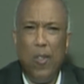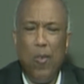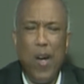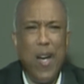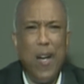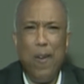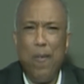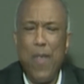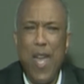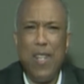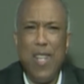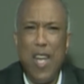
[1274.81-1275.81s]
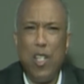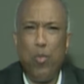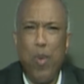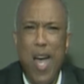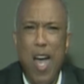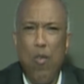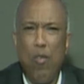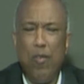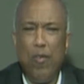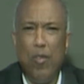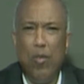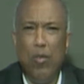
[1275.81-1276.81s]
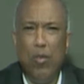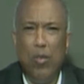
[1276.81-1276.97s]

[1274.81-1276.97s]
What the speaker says: Wow, that is powerful.